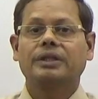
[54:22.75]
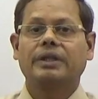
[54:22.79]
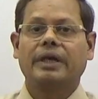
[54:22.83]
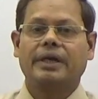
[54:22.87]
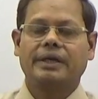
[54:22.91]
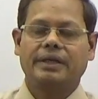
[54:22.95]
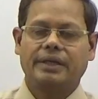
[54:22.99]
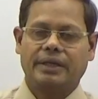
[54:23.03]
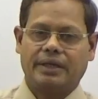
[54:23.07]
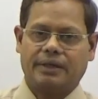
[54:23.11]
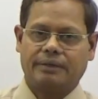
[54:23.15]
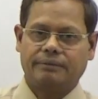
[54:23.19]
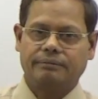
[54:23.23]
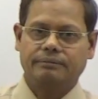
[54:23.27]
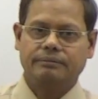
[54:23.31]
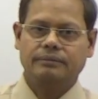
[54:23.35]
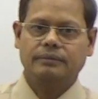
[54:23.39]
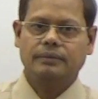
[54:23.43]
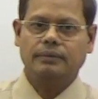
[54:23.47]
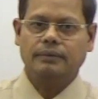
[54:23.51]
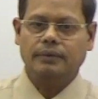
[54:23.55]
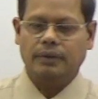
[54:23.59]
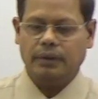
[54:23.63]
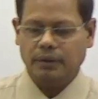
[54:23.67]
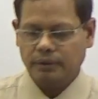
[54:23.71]
the year
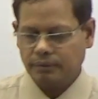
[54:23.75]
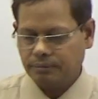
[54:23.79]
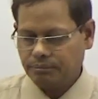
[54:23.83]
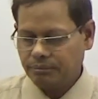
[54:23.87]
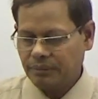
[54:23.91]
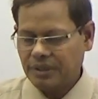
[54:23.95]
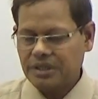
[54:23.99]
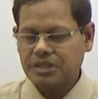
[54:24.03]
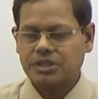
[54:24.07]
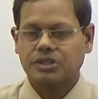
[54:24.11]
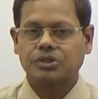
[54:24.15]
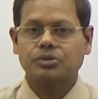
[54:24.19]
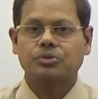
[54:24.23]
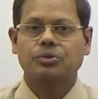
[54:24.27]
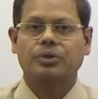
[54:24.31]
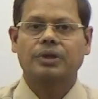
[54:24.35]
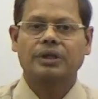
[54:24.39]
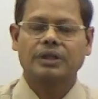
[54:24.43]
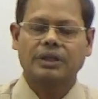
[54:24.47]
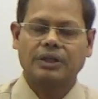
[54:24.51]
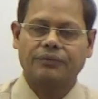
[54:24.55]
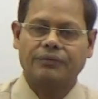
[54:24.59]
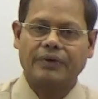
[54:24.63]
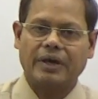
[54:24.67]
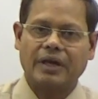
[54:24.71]
means
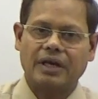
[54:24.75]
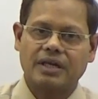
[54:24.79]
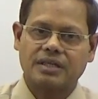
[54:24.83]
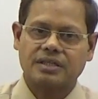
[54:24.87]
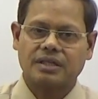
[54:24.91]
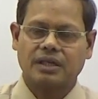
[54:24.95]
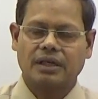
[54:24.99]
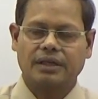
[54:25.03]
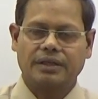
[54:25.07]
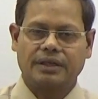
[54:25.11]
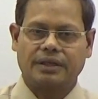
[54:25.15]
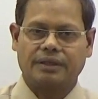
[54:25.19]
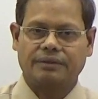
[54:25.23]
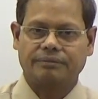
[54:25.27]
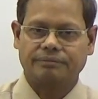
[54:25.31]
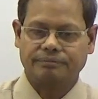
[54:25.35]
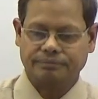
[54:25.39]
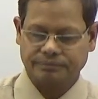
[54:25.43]
during the financial year.